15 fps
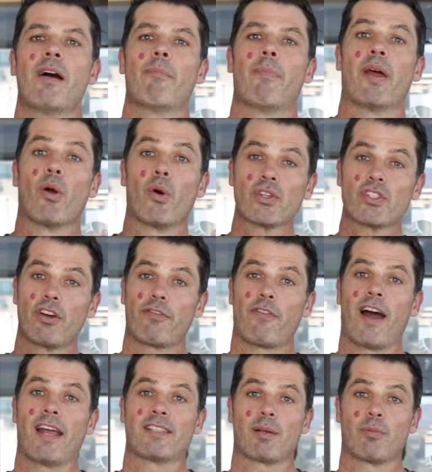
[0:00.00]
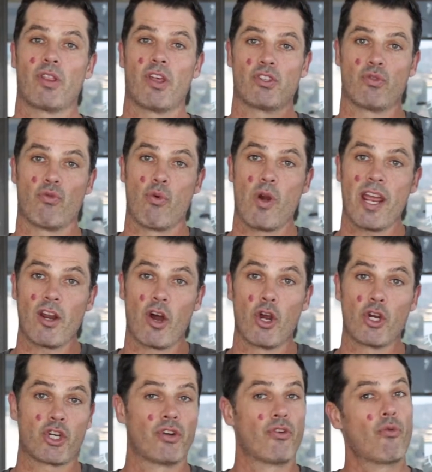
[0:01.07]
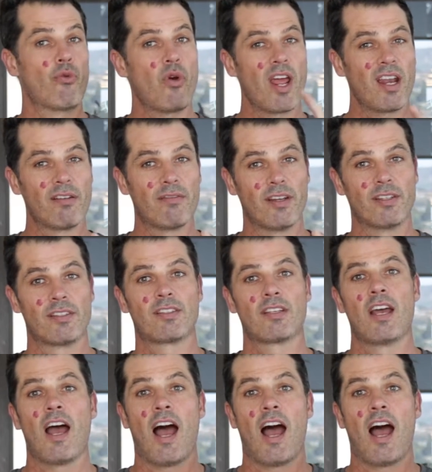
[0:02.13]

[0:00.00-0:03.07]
but also find some of those red ocean relevant